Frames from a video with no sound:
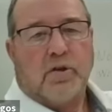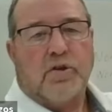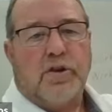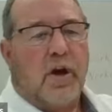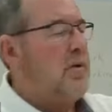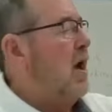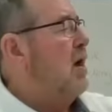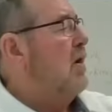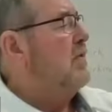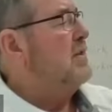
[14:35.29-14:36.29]
You don't
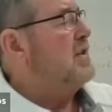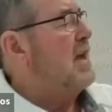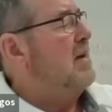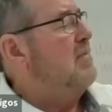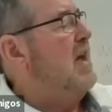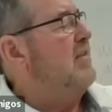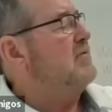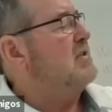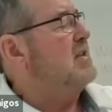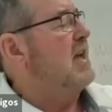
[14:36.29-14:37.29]
all the time have
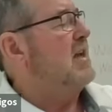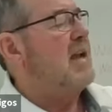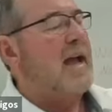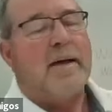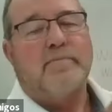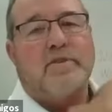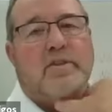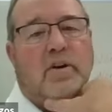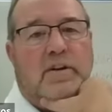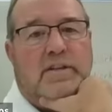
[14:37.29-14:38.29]
to say, I'm
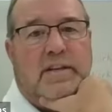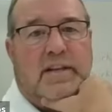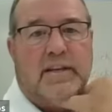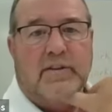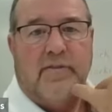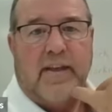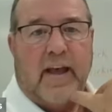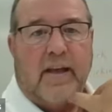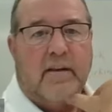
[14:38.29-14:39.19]
sorry to hear that.